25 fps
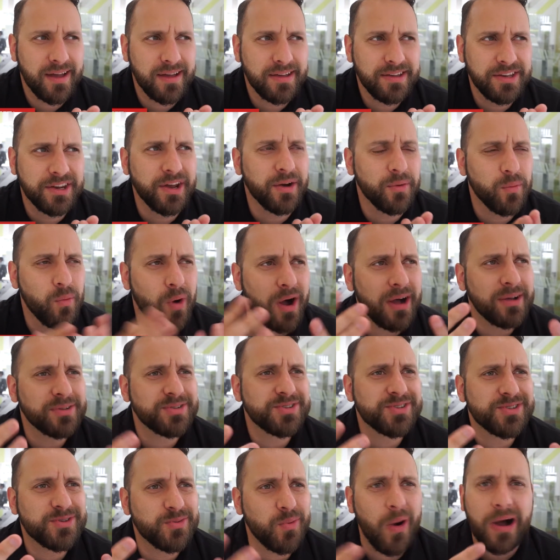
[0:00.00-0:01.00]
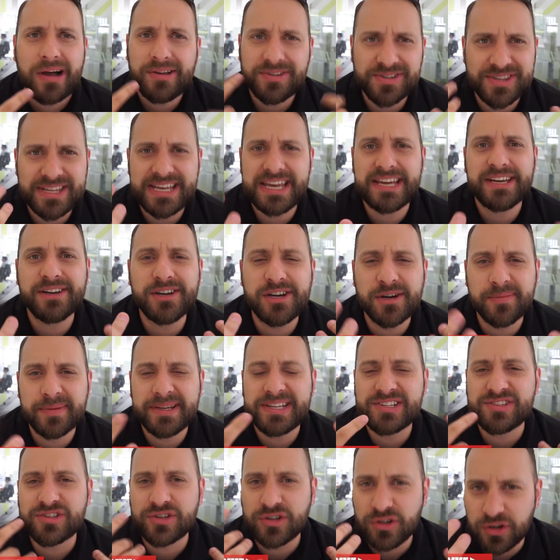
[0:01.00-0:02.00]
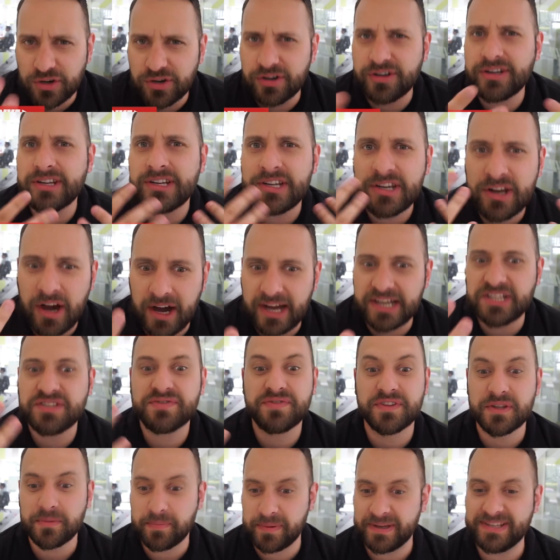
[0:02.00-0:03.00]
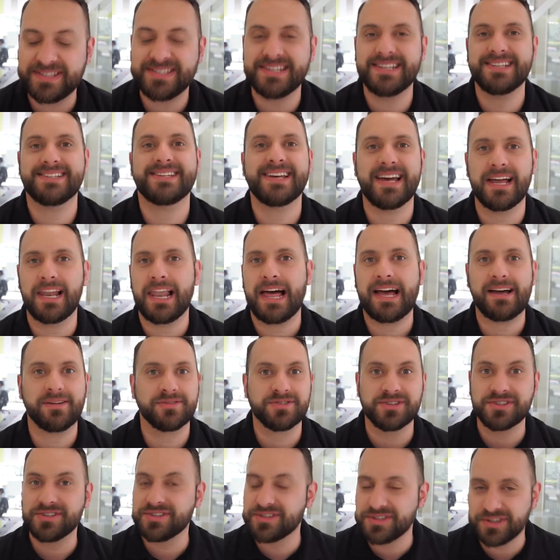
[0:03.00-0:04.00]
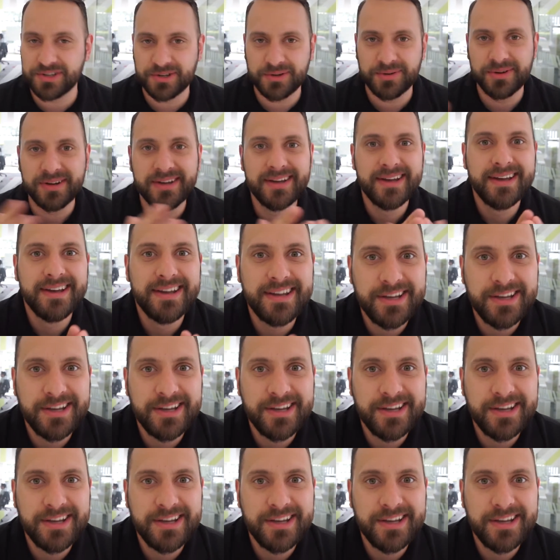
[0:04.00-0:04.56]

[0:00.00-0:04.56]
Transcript: you know, whilst the income is good and nice for the business, it allows us to,